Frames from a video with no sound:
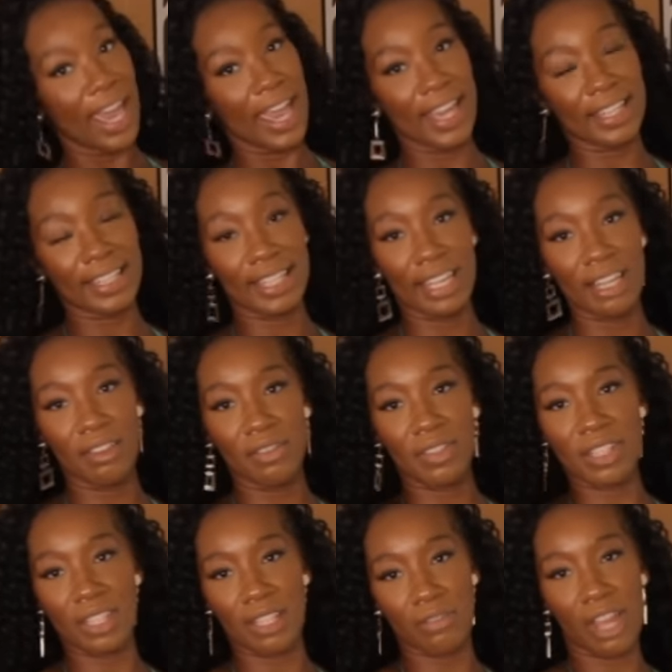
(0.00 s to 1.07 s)
It
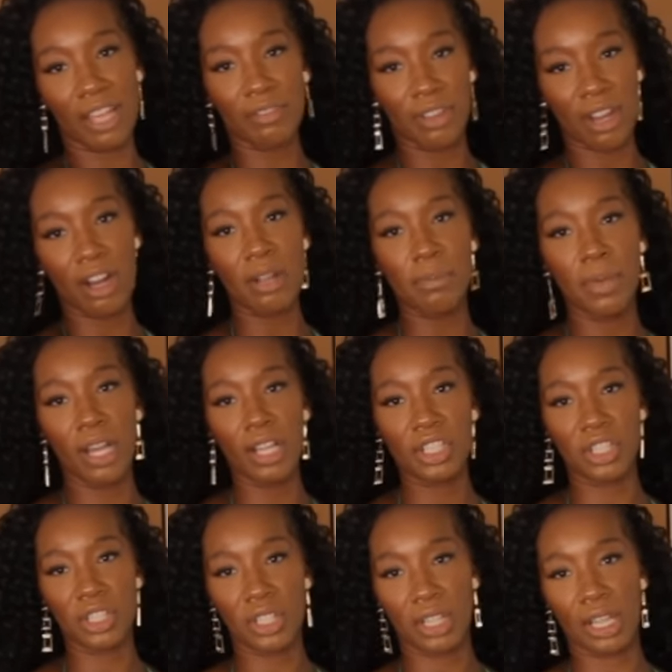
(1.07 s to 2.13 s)
gives like very
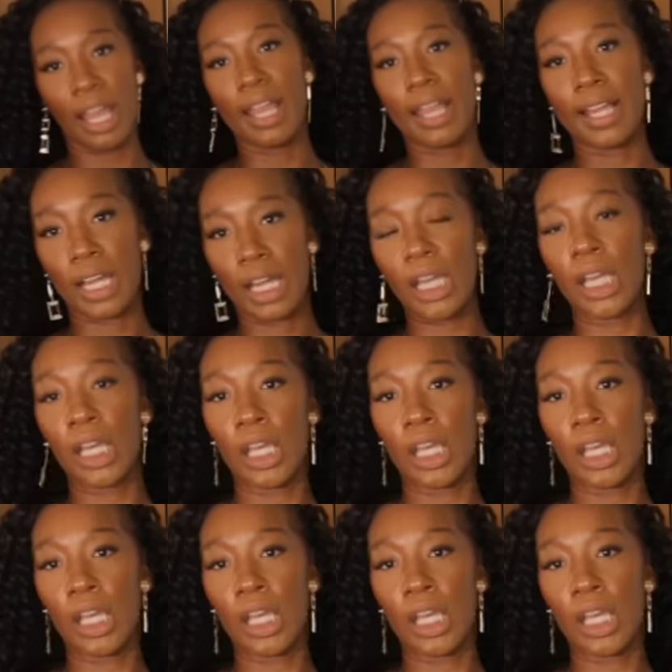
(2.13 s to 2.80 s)
much like